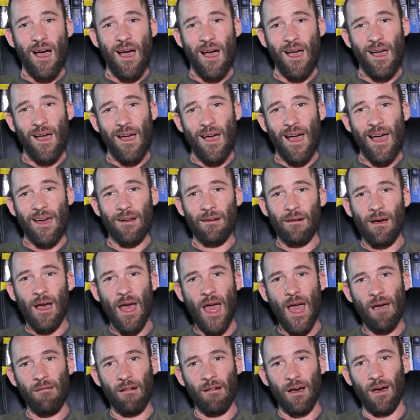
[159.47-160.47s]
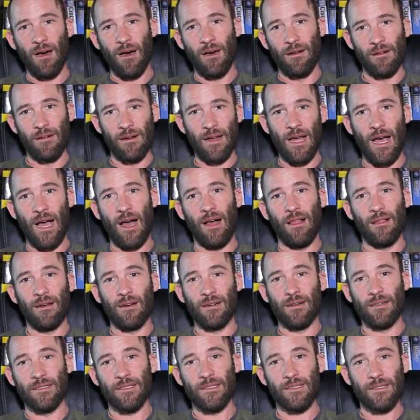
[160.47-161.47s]
I, I don't have a hundred
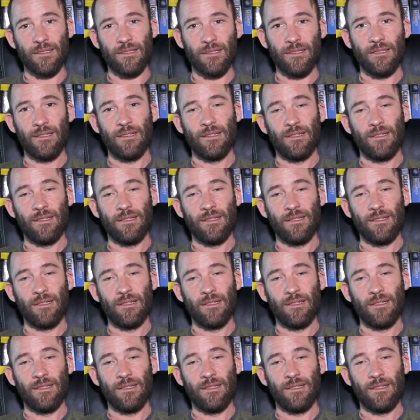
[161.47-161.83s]
dollars.